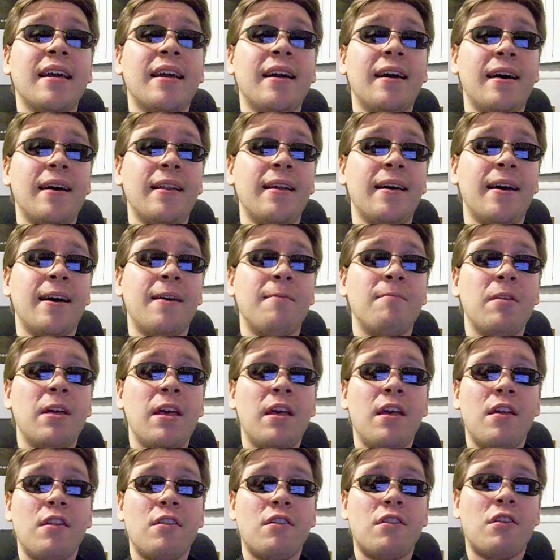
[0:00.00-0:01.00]
got up.
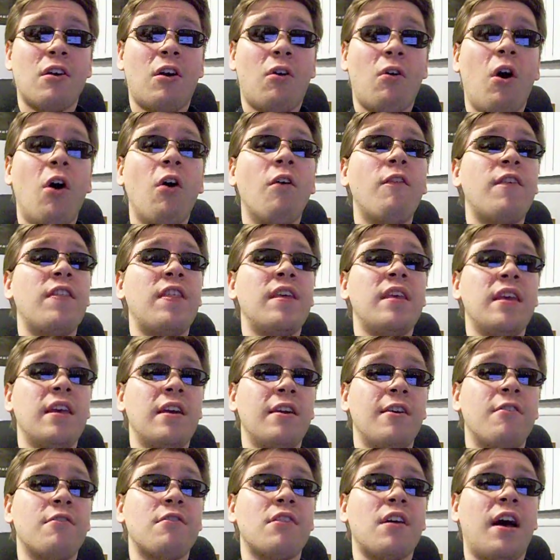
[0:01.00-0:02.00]
So over the
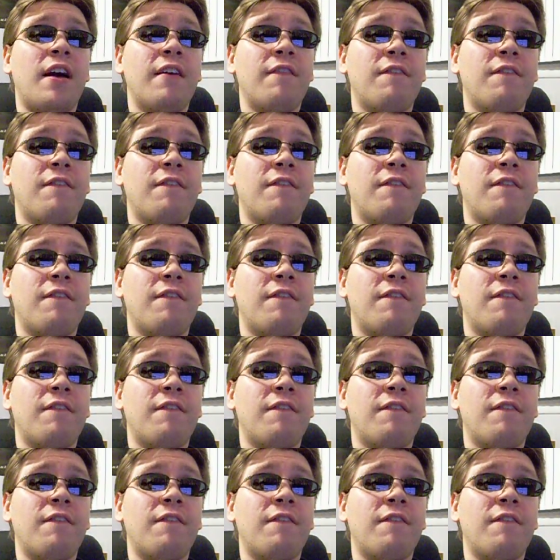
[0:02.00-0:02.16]
years,